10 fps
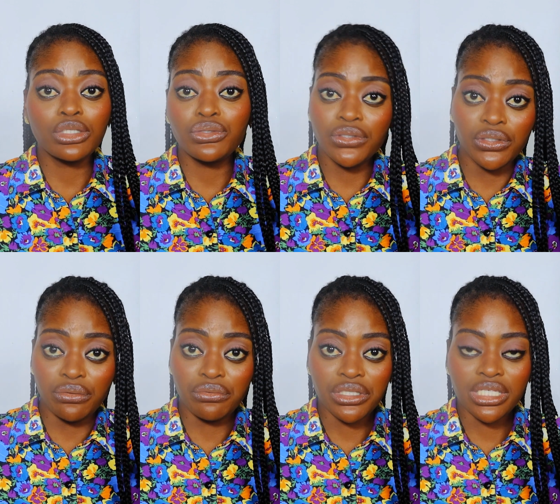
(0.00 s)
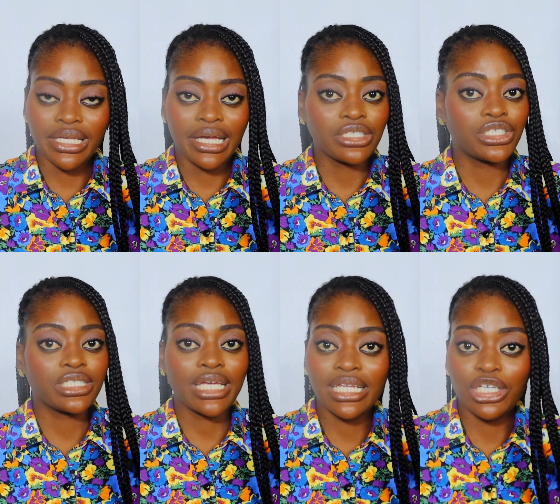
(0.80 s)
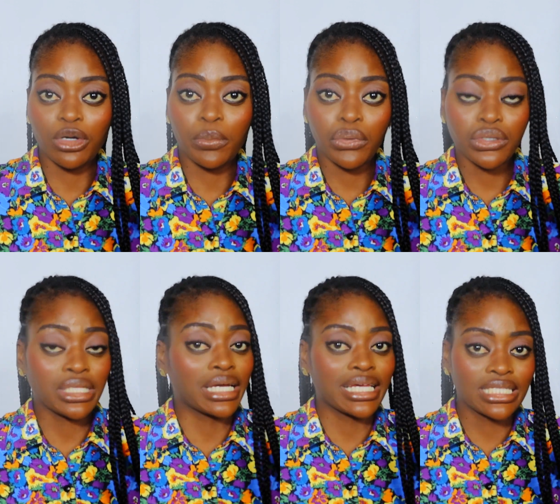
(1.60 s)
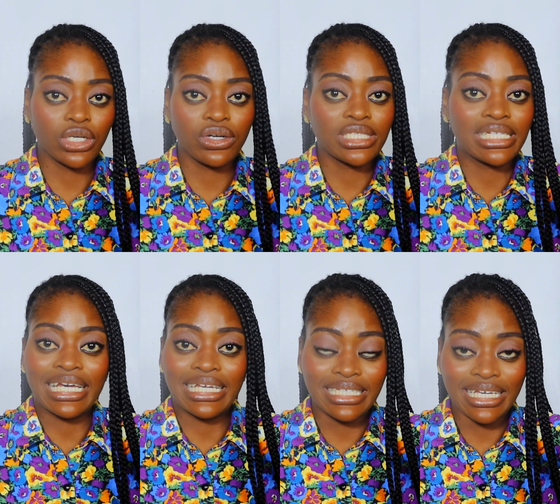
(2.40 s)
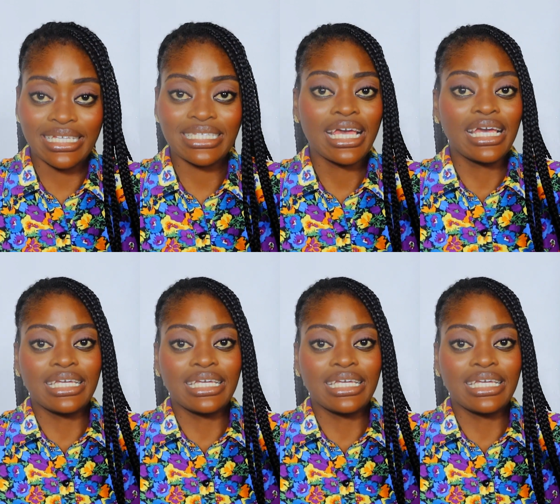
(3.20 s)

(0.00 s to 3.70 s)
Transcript: doing your research, scheduling your posts, and getting content ideas.